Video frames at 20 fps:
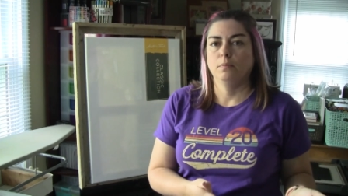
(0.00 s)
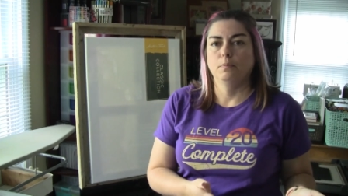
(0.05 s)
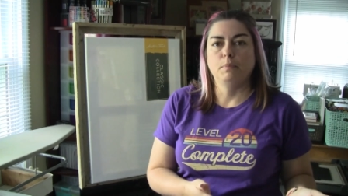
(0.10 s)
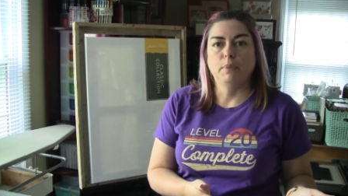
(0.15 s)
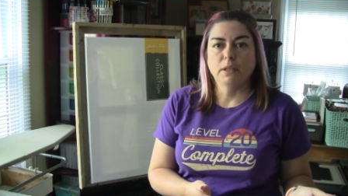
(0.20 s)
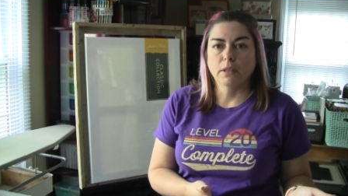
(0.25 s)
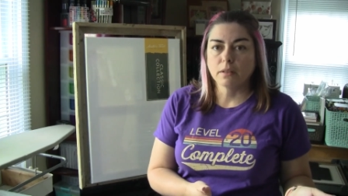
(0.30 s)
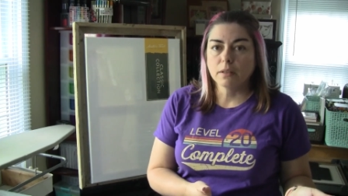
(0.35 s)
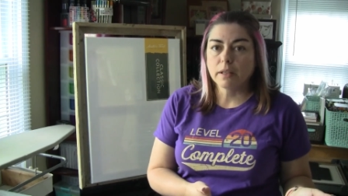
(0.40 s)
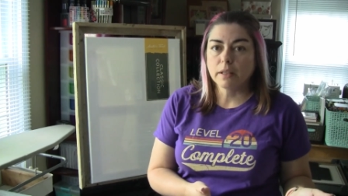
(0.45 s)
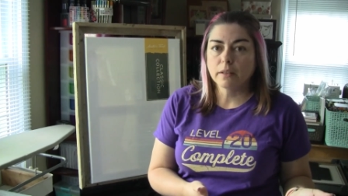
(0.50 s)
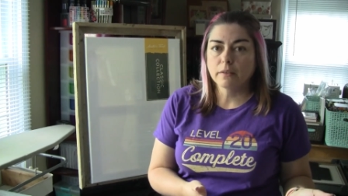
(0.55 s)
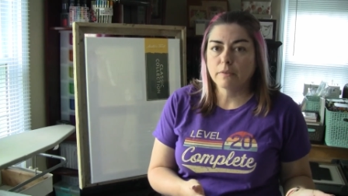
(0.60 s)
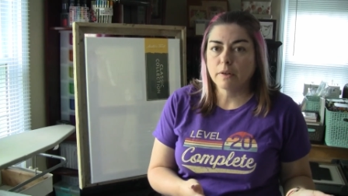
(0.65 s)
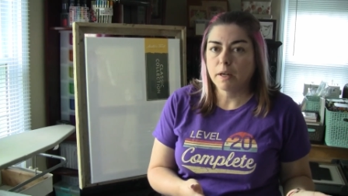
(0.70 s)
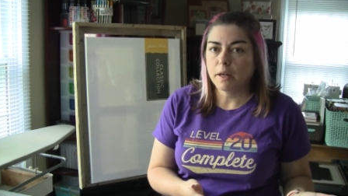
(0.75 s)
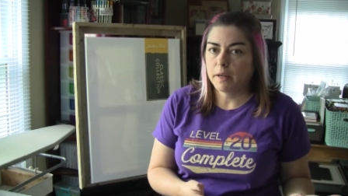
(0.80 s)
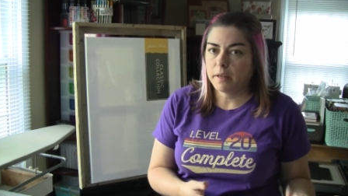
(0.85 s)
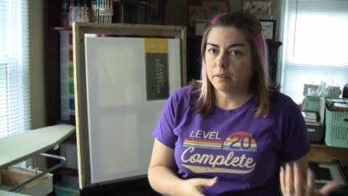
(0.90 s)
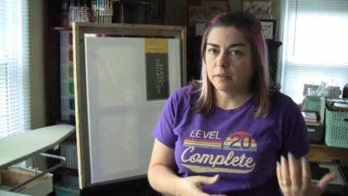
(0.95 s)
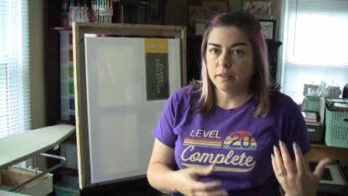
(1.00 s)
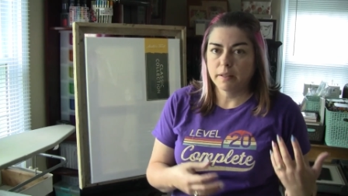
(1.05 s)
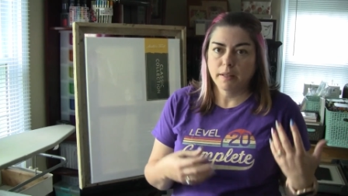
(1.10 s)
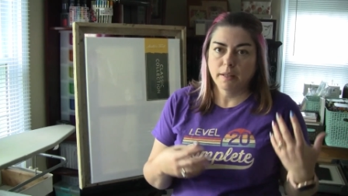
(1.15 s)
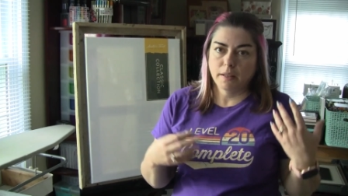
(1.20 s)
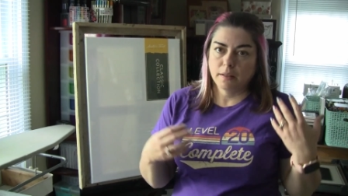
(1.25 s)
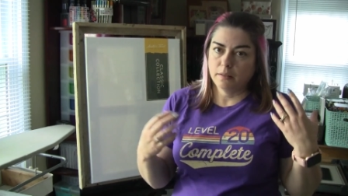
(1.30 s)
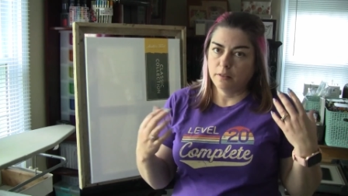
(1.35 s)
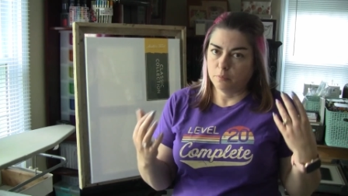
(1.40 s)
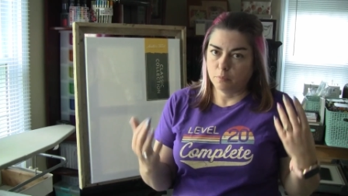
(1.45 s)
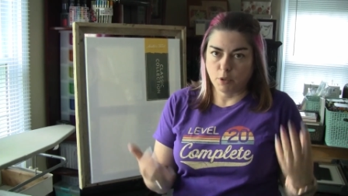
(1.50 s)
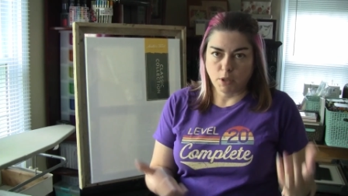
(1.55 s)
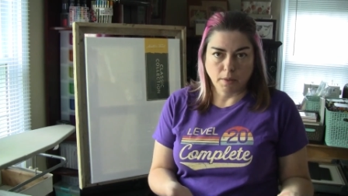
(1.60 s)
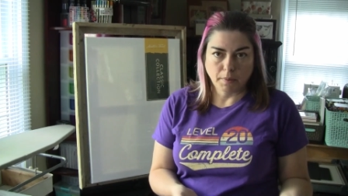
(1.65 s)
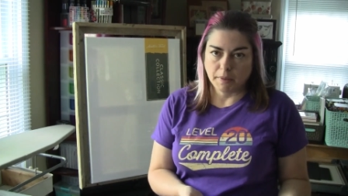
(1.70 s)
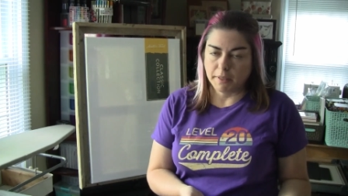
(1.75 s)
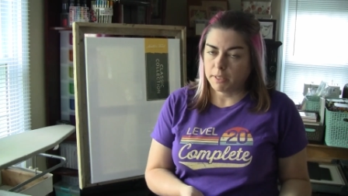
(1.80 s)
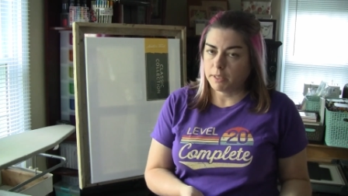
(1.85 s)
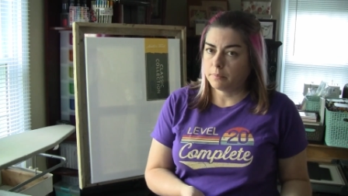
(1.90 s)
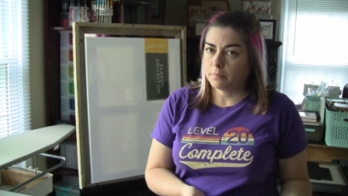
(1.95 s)
building the violin and
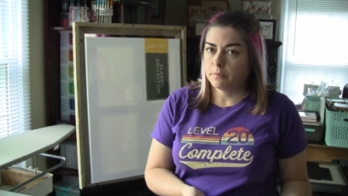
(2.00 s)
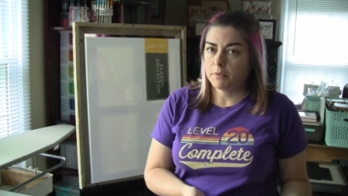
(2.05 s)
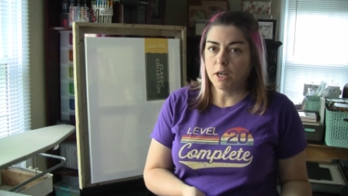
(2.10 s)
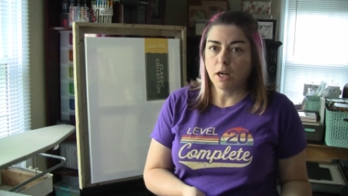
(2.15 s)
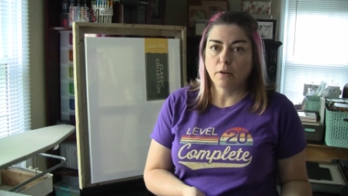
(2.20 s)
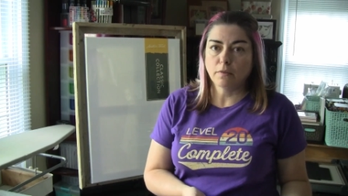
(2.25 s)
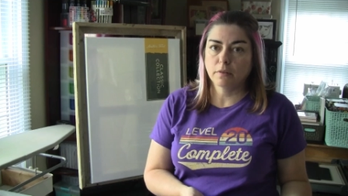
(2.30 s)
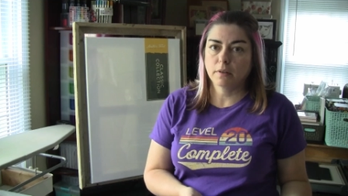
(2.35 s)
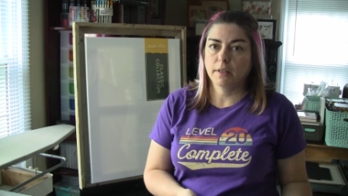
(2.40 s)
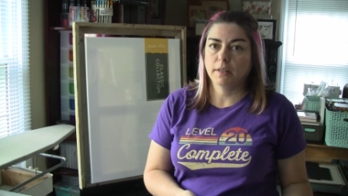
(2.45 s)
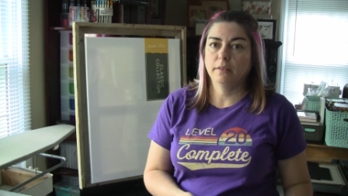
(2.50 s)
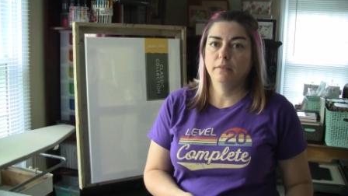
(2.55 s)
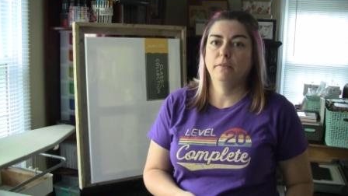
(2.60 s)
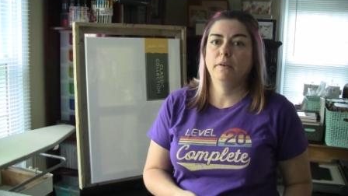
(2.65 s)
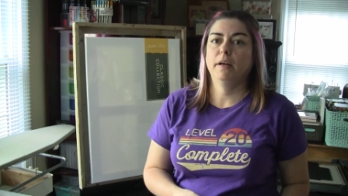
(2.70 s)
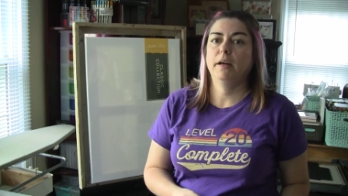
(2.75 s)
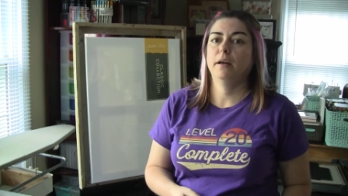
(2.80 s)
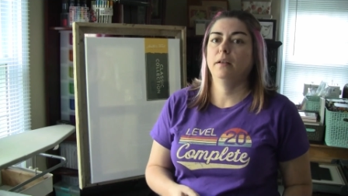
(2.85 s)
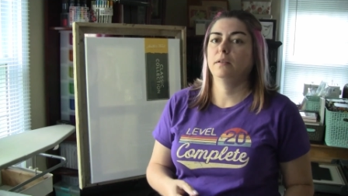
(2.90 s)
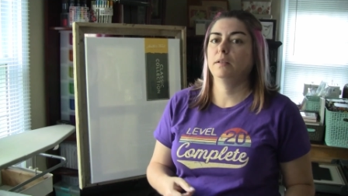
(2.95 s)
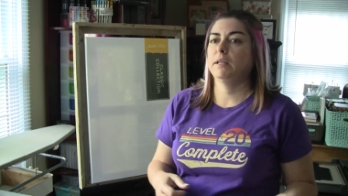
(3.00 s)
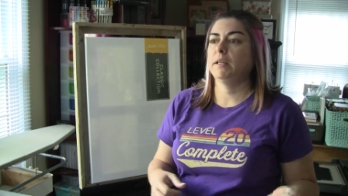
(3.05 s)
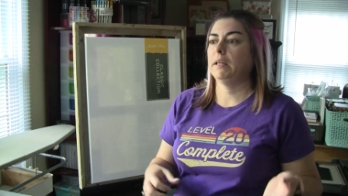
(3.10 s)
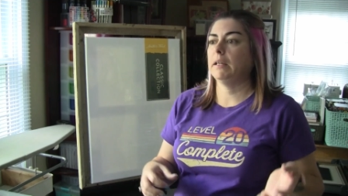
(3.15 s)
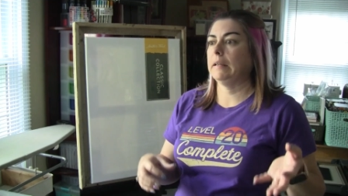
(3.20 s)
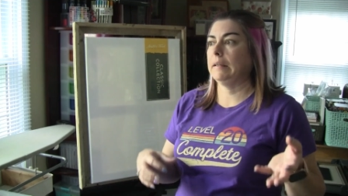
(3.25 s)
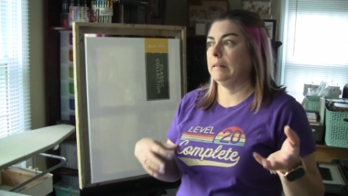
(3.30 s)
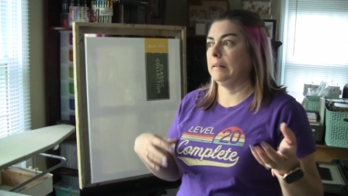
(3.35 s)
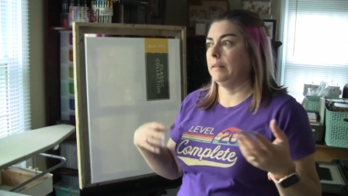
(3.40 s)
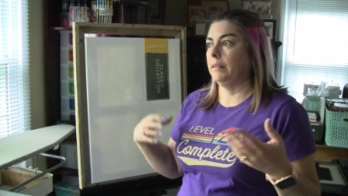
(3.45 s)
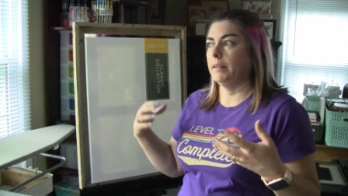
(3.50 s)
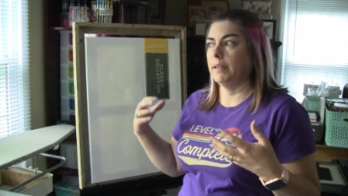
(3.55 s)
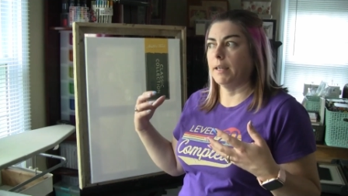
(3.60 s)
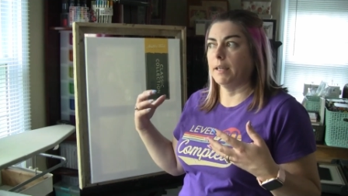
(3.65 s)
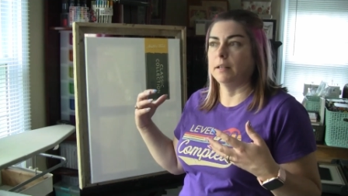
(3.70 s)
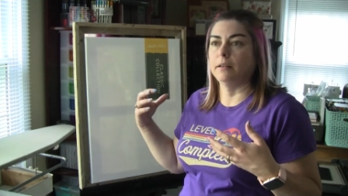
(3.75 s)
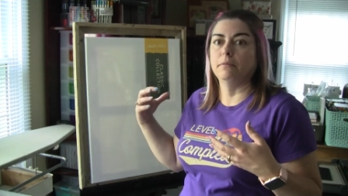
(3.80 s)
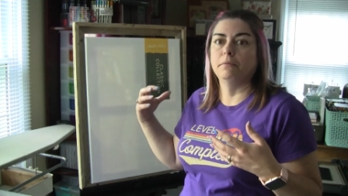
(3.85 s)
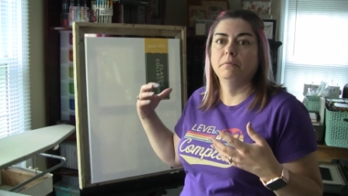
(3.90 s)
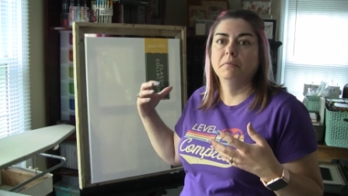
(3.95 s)
probably covering the violin, and
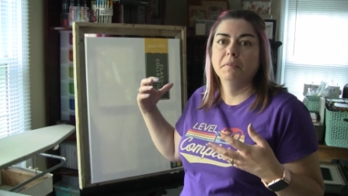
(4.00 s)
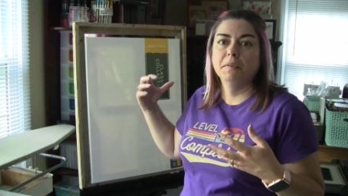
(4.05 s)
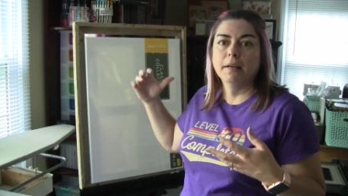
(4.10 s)
then